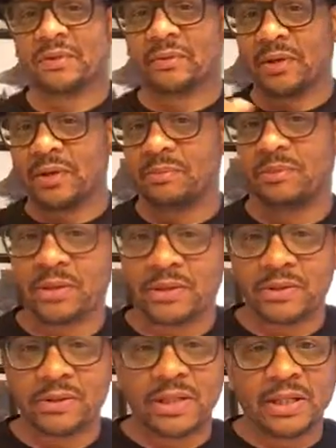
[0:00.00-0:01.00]
the great
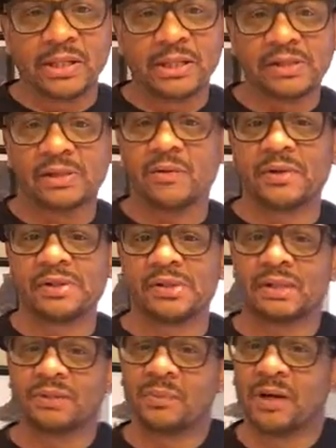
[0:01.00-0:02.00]
beard, and he's always
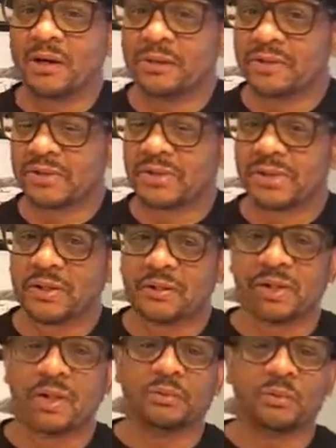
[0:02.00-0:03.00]
standing behind the
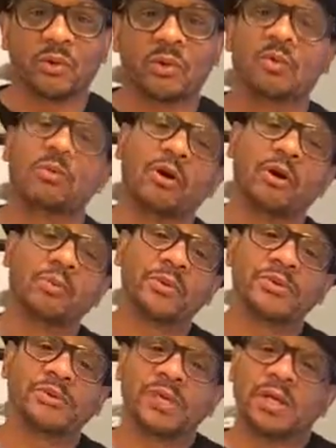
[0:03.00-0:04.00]
chair at Rogue
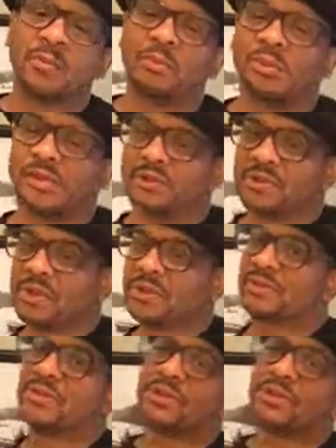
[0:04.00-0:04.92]
Barbers. But something that